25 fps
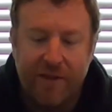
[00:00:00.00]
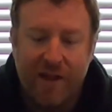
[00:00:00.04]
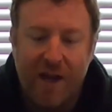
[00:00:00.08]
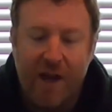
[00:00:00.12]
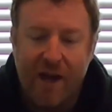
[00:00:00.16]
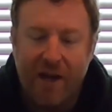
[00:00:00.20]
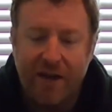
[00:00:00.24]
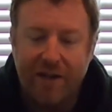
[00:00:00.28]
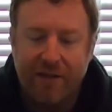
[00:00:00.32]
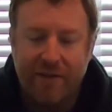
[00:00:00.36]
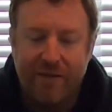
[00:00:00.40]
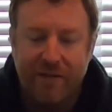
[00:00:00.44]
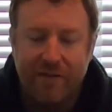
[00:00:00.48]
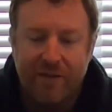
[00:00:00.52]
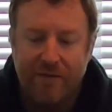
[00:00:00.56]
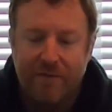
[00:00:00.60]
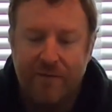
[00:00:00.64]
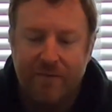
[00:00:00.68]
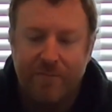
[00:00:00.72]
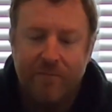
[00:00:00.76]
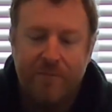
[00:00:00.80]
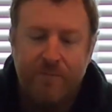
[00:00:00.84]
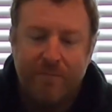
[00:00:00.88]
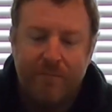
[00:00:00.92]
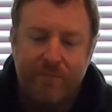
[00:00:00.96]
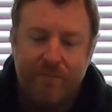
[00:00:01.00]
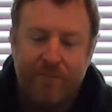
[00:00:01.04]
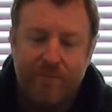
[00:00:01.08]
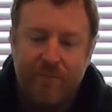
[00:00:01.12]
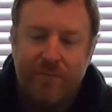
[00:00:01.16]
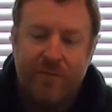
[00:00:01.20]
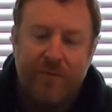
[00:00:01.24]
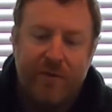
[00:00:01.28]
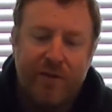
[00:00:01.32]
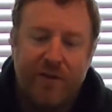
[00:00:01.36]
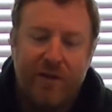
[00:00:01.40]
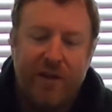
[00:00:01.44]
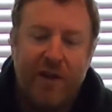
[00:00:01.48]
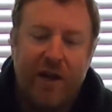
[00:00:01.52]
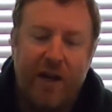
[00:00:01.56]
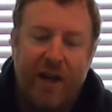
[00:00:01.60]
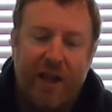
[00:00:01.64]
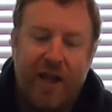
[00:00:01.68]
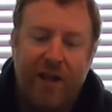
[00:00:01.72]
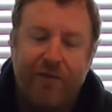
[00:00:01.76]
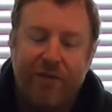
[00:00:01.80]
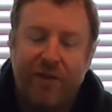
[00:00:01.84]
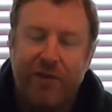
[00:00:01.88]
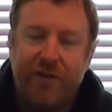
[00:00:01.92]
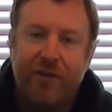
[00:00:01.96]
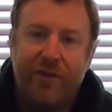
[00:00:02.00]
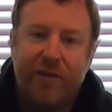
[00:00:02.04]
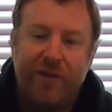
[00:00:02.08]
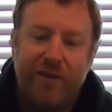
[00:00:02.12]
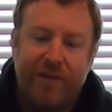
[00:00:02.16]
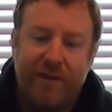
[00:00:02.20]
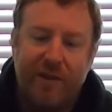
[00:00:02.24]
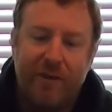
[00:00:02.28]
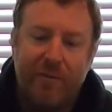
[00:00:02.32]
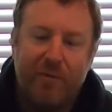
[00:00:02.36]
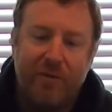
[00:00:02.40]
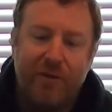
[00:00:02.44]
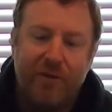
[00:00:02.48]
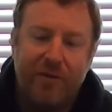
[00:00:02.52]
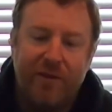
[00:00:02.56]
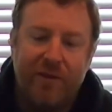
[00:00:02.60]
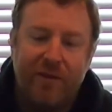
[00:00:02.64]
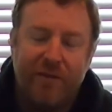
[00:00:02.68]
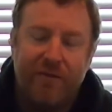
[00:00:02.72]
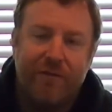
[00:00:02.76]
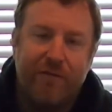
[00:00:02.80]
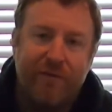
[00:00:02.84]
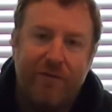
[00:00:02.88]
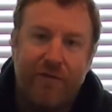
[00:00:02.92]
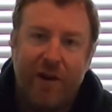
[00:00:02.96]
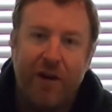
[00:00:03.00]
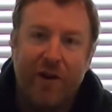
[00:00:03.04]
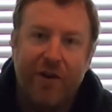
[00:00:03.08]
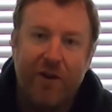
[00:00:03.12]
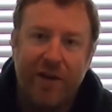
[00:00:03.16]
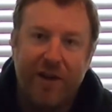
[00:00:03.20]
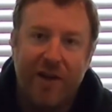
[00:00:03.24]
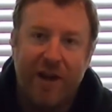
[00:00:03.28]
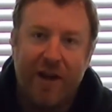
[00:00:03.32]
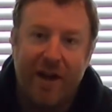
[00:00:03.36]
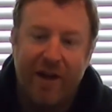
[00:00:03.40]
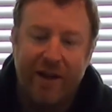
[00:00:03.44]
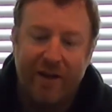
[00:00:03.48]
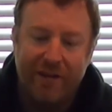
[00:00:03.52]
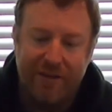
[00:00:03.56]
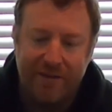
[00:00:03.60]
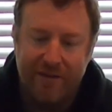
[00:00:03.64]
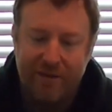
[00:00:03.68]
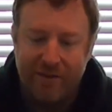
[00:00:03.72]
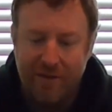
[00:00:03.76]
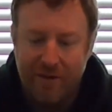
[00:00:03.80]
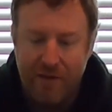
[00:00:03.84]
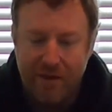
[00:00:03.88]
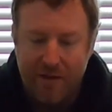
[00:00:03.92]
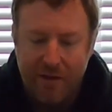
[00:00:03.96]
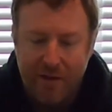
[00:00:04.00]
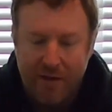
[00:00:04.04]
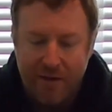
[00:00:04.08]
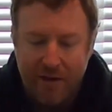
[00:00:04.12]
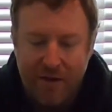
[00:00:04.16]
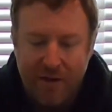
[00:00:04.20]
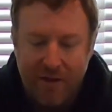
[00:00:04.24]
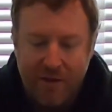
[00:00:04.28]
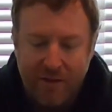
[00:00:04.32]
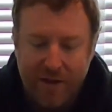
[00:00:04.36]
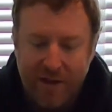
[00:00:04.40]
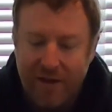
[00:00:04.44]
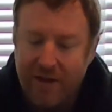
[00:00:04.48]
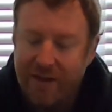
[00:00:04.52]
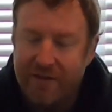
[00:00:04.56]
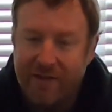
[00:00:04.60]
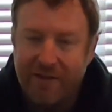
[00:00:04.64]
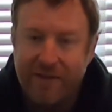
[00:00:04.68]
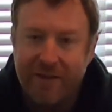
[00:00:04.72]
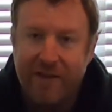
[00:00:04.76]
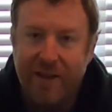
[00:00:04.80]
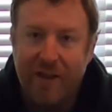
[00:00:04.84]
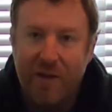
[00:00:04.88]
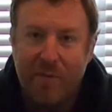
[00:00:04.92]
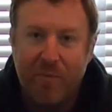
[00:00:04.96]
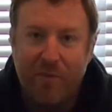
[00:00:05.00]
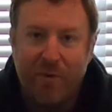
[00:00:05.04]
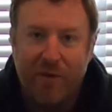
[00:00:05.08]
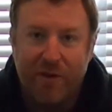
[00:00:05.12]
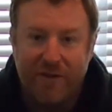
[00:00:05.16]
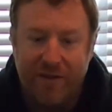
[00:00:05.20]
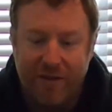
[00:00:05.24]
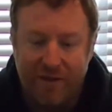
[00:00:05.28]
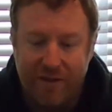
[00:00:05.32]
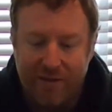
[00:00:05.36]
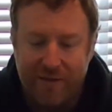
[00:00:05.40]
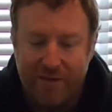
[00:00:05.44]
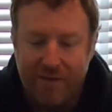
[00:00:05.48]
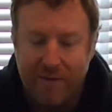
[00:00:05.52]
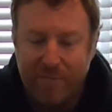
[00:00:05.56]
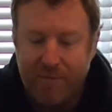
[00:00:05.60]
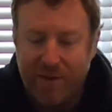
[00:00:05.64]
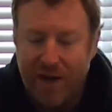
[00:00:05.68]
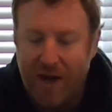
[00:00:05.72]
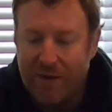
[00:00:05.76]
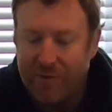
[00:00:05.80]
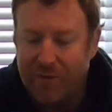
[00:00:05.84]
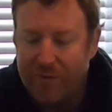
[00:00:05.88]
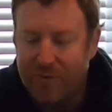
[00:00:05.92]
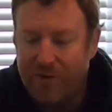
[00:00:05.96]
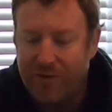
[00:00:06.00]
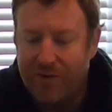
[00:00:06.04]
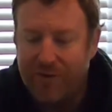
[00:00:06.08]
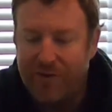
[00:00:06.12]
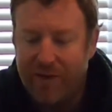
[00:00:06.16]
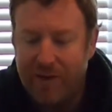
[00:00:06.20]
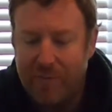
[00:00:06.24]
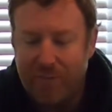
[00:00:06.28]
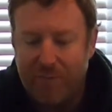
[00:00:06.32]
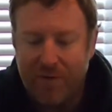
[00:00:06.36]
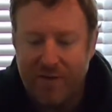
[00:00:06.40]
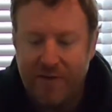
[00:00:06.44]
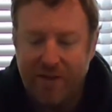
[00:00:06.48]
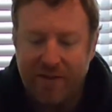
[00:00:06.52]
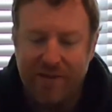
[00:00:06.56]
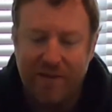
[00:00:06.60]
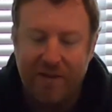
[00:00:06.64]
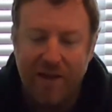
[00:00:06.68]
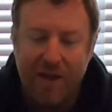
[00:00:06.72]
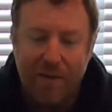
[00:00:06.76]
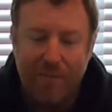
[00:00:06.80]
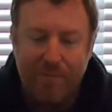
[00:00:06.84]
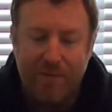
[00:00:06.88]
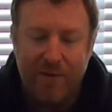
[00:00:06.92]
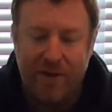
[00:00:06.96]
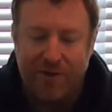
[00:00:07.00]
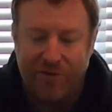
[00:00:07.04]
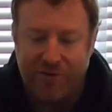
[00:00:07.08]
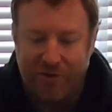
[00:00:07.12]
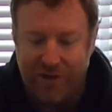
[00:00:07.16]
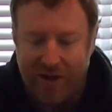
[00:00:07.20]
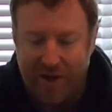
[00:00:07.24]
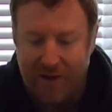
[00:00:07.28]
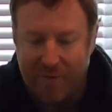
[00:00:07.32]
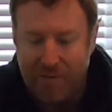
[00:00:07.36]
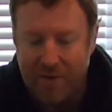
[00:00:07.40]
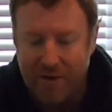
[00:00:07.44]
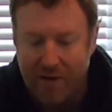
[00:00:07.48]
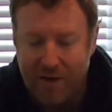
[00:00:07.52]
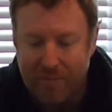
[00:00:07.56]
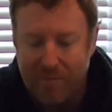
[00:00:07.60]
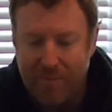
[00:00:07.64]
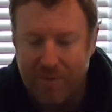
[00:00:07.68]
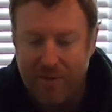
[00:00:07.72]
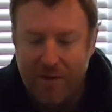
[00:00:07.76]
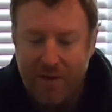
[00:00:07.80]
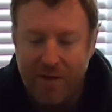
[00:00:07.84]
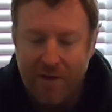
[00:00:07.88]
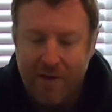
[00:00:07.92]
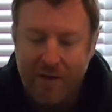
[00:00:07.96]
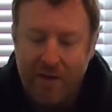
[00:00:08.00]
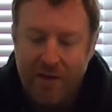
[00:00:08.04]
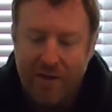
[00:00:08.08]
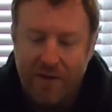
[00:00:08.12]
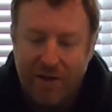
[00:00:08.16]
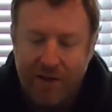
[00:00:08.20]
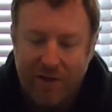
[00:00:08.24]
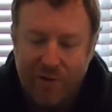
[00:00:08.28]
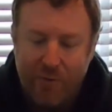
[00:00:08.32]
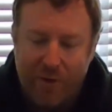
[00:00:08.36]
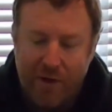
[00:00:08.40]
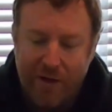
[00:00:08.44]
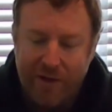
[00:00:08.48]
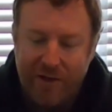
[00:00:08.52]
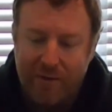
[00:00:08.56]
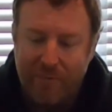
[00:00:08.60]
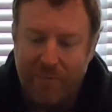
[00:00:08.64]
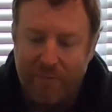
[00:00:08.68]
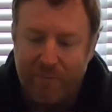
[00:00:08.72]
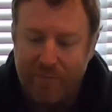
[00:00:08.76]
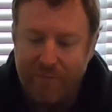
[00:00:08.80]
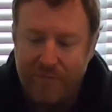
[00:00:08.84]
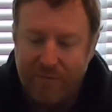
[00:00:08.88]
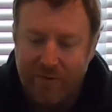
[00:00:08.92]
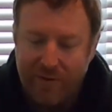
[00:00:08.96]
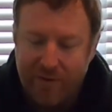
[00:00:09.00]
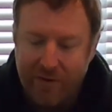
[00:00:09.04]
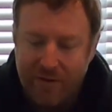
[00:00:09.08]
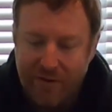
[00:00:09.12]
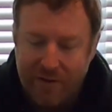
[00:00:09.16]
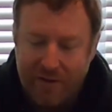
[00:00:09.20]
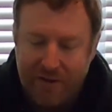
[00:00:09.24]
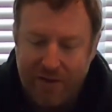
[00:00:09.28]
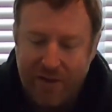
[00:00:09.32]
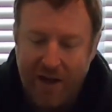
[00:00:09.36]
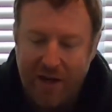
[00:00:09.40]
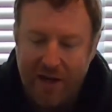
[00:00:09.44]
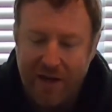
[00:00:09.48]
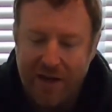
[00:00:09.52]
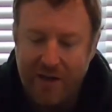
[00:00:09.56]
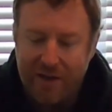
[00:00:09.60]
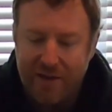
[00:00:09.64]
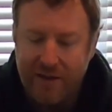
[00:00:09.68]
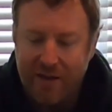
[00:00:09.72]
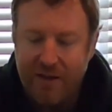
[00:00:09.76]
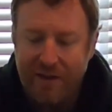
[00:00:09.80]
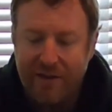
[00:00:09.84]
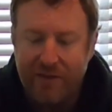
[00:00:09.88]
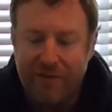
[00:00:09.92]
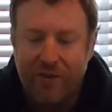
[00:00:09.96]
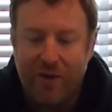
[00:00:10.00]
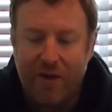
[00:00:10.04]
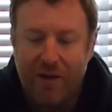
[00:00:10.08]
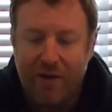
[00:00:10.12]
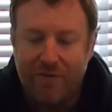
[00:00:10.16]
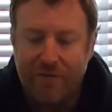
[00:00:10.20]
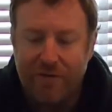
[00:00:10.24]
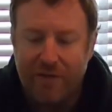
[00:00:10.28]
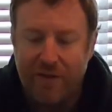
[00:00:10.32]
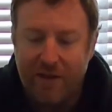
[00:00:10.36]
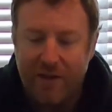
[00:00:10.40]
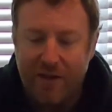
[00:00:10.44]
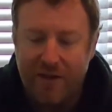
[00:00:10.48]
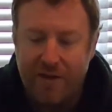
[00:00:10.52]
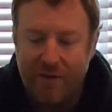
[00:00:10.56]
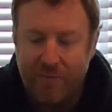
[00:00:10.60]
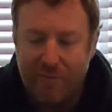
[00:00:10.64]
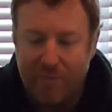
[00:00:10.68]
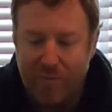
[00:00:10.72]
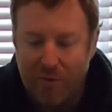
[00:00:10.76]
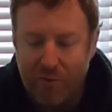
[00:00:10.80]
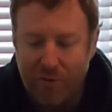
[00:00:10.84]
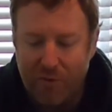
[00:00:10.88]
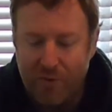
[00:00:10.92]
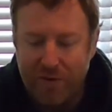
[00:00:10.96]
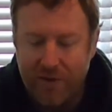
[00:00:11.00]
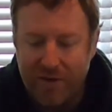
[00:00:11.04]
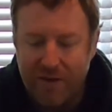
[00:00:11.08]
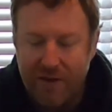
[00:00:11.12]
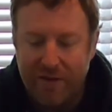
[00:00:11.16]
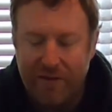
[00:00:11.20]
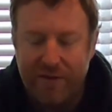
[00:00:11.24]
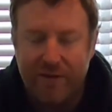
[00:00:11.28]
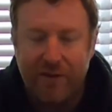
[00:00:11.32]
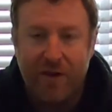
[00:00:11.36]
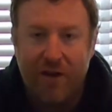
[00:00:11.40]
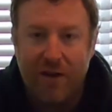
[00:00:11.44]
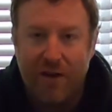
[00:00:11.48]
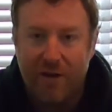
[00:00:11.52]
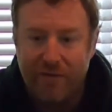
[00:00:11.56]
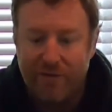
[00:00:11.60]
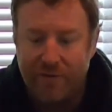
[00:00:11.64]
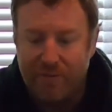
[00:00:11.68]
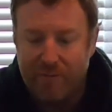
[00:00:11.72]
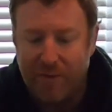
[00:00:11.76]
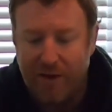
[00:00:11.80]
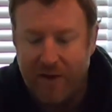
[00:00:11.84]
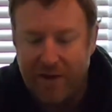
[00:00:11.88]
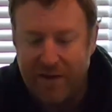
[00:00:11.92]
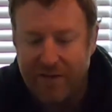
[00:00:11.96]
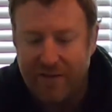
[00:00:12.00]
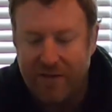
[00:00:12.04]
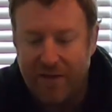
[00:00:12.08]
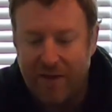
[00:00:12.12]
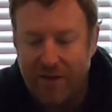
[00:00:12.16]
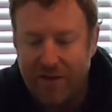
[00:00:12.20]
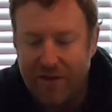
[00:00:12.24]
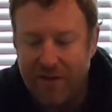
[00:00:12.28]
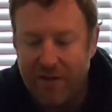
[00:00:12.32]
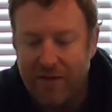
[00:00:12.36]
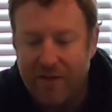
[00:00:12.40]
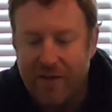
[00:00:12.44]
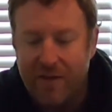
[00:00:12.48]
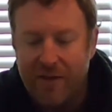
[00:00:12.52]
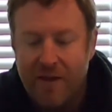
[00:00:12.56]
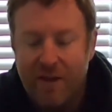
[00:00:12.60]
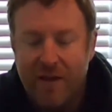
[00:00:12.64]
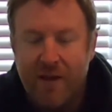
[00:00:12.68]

sides, you got heavy duty zippers. Very nice. They didn't skimp on these. Sometimes when you're zipping these up, they jam up. You wind up yanking these off of there, pulling this off. But I can tell you,